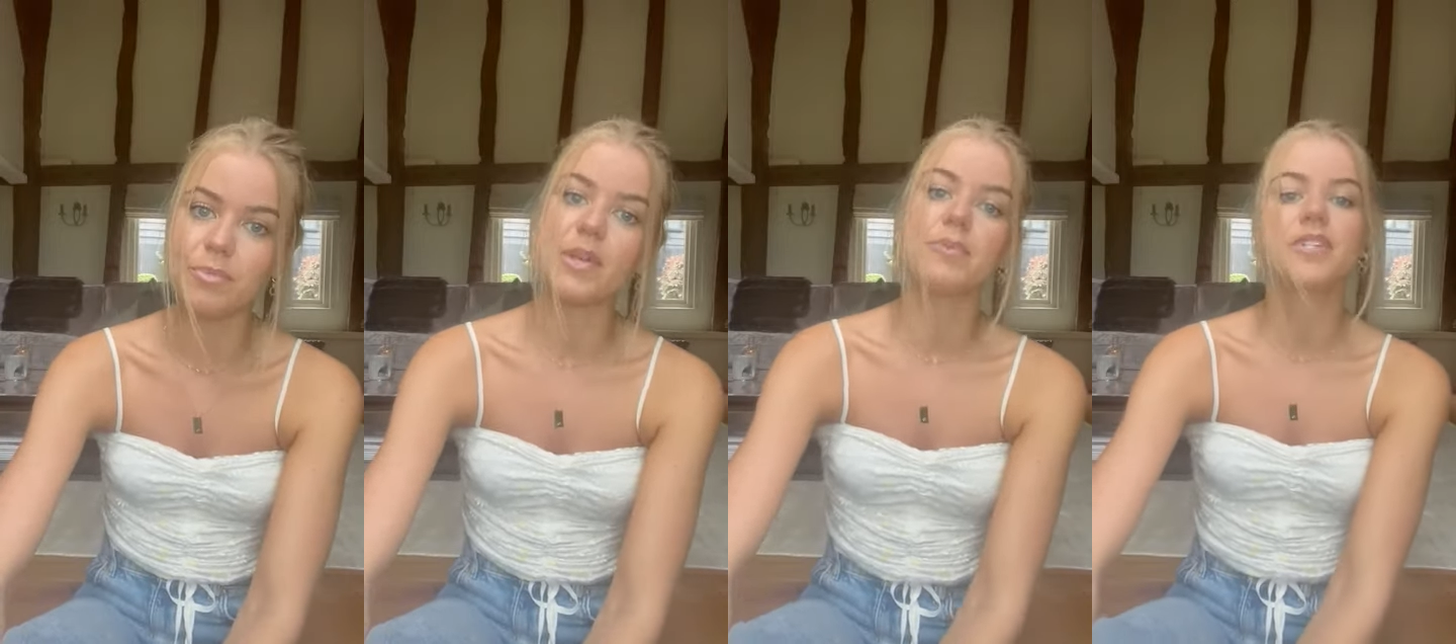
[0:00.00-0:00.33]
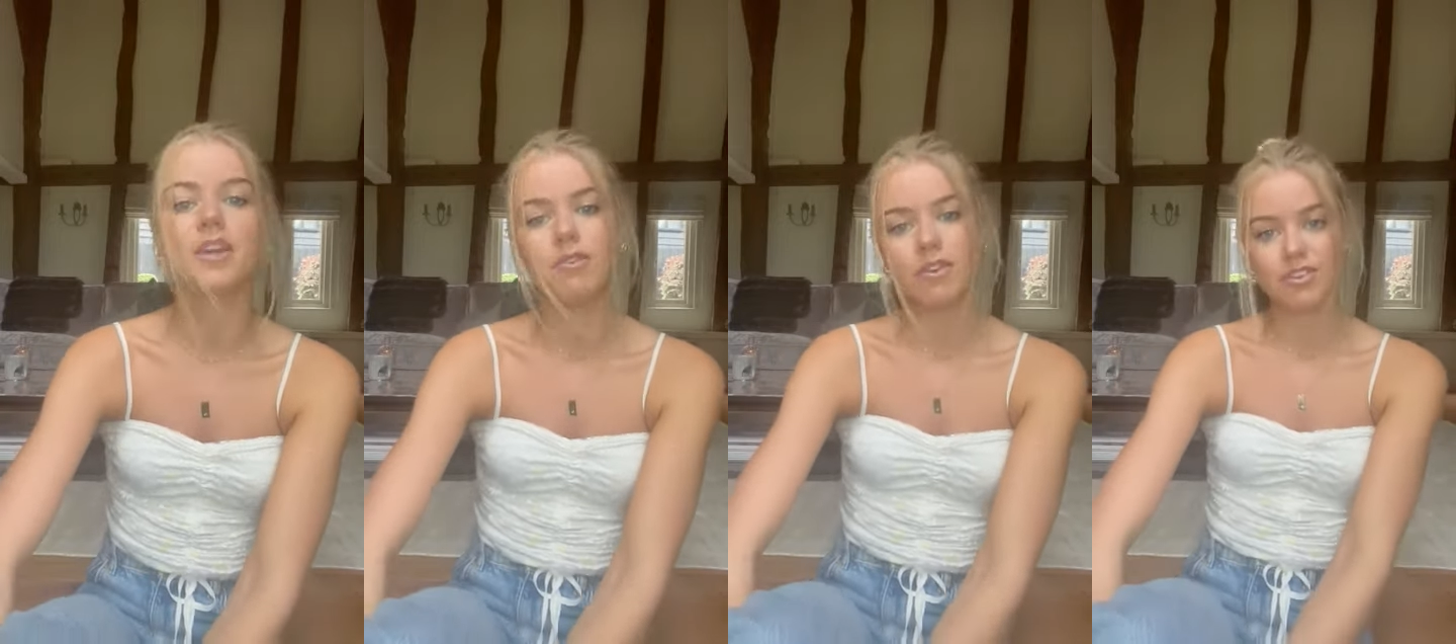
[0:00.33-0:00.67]
So I was
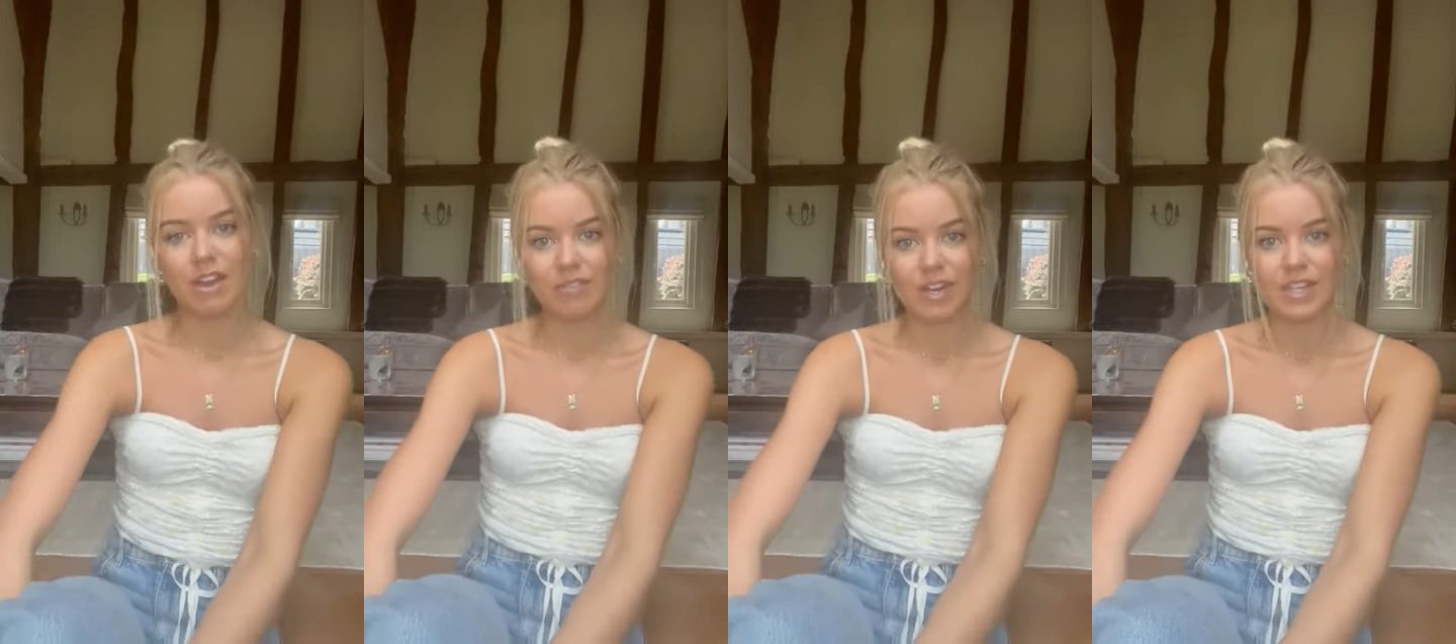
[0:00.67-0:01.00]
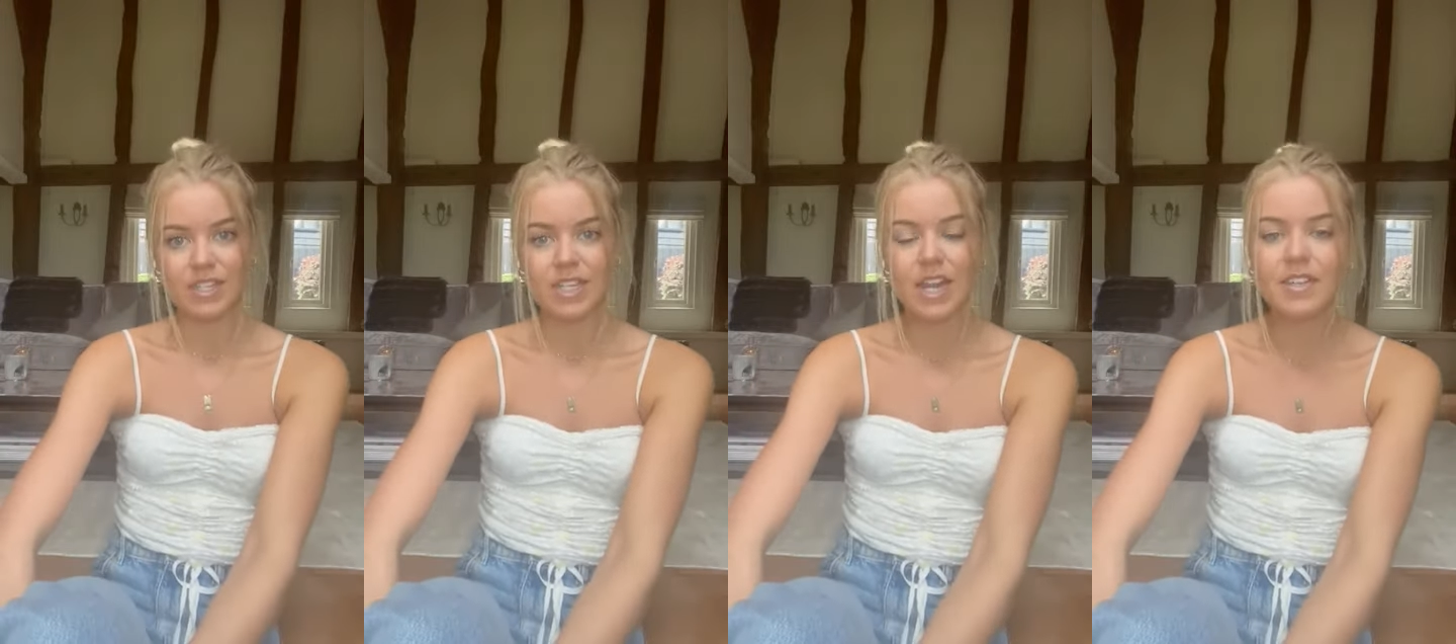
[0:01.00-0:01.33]
no longer traveling
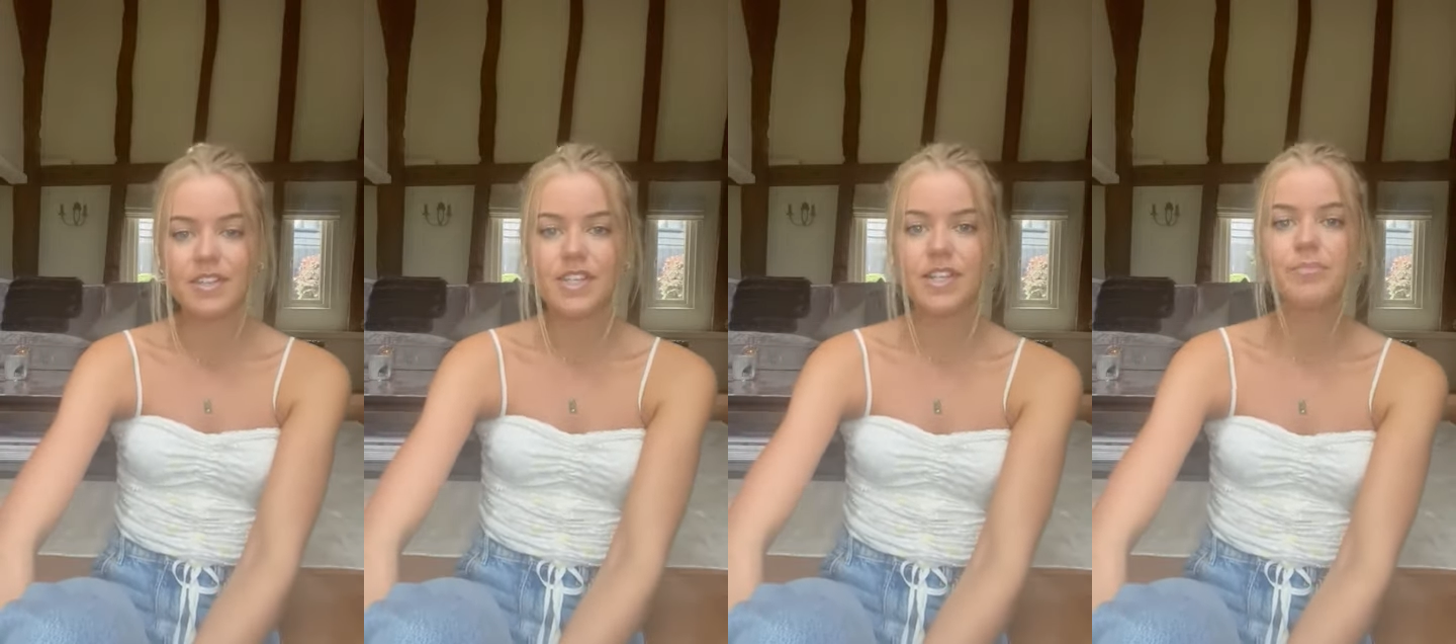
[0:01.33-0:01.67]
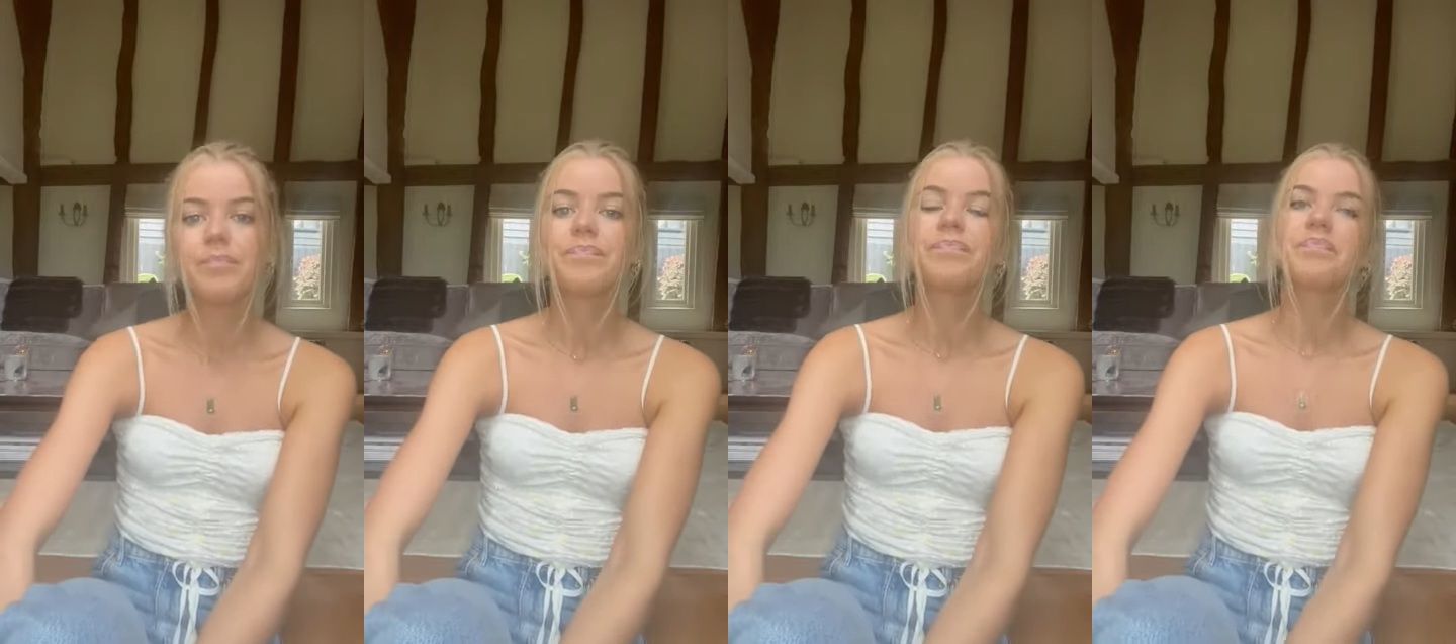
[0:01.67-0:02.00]
into London.